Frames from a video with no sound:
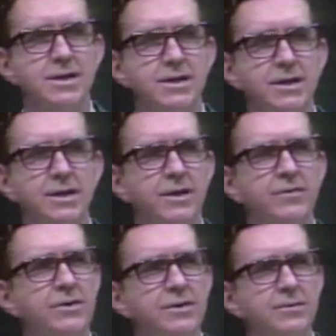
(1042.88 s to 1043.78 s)
He'd
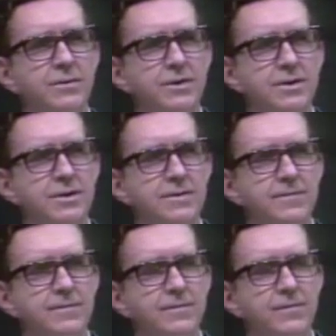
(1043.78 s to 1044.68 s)
never heard the word.
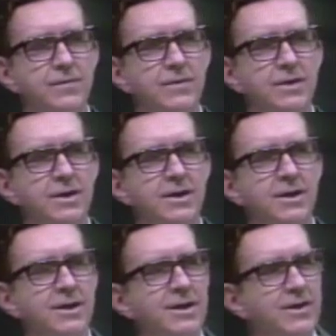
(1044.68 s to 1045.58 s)

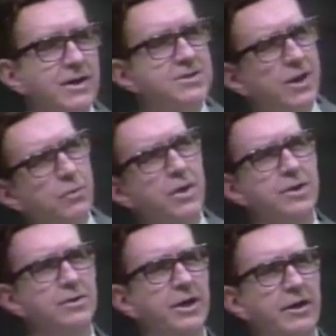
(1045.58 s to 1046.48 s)
They said, Where
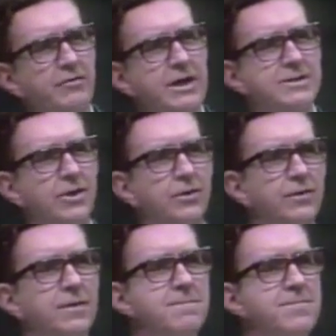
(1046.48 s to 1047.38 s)
do you live? He
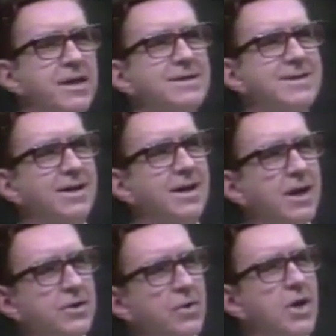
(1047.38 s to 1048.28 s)
told them. They said,
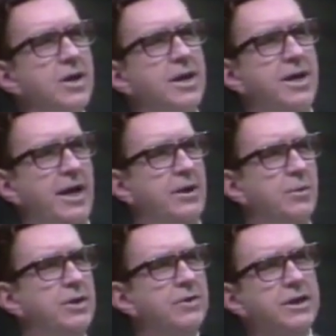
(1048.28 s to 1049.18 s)
Ah, you are a kike.
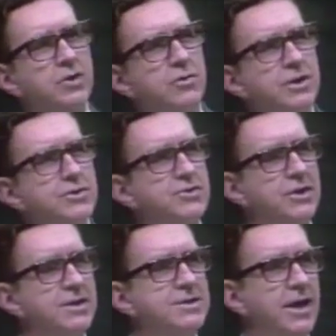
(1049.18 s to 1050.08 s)
Well, you're in
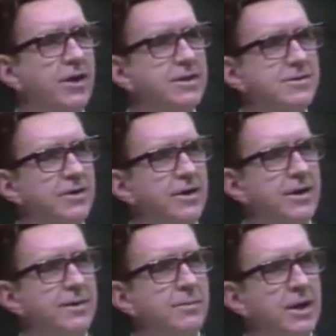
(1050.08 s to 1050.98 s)
Christian
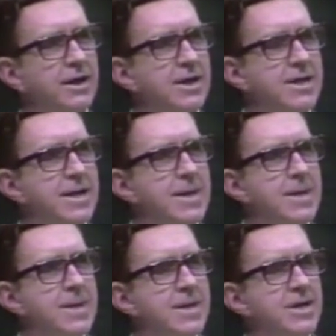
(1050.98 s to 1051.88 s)
territory, buddy.
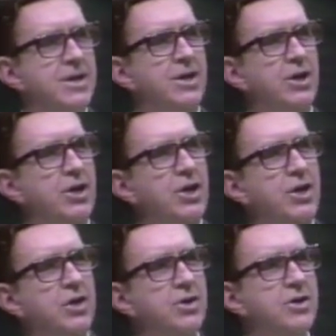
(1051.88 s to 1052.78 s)

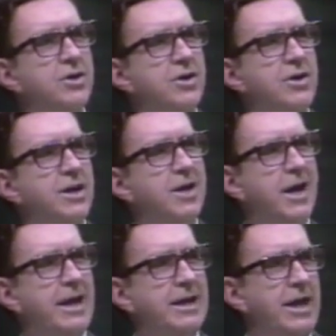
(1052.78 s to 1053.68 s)
You're a
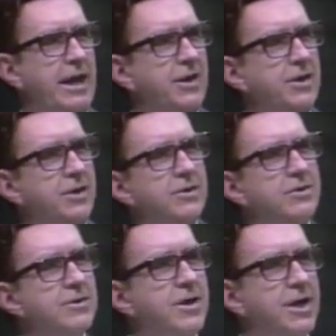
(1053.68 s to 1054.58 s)
kike, and
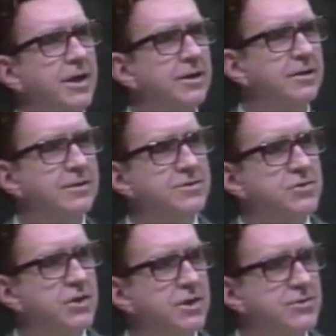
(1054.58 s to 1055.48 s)
you killed
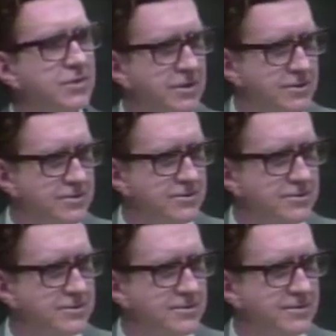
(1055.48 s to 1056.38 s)

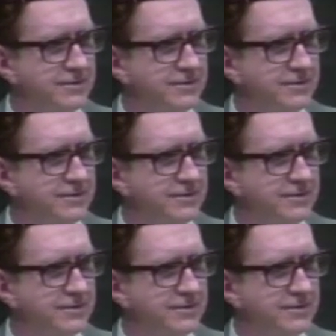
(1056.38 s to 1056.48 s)
Jesus.